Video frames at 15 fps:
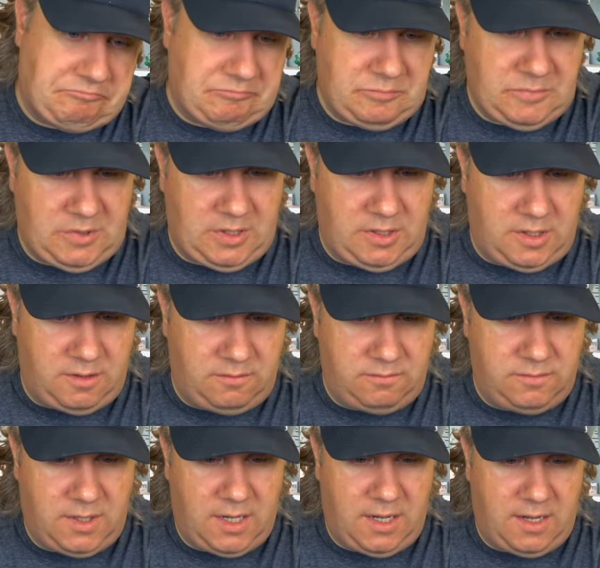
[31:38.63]
You know,
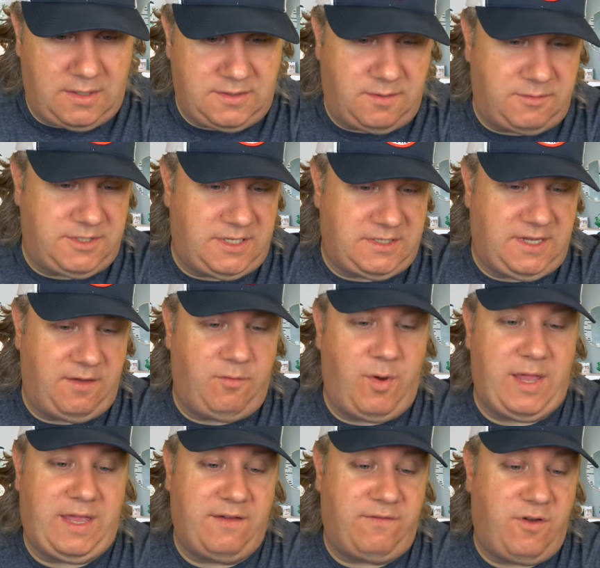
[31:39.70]
uh, someone says giveaway
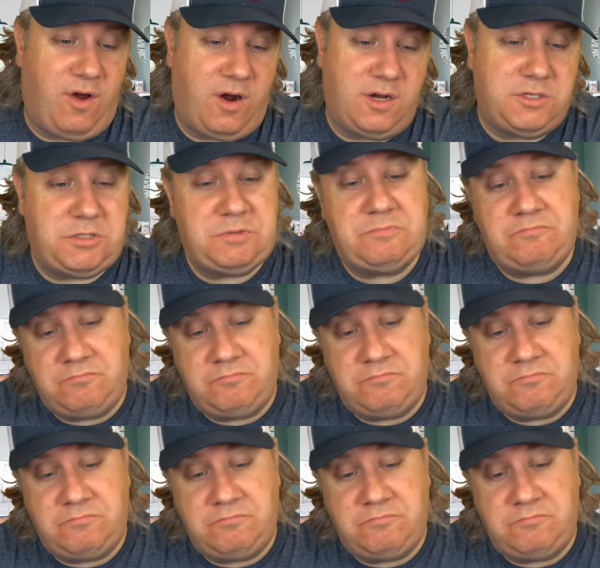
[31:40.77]
gift cards.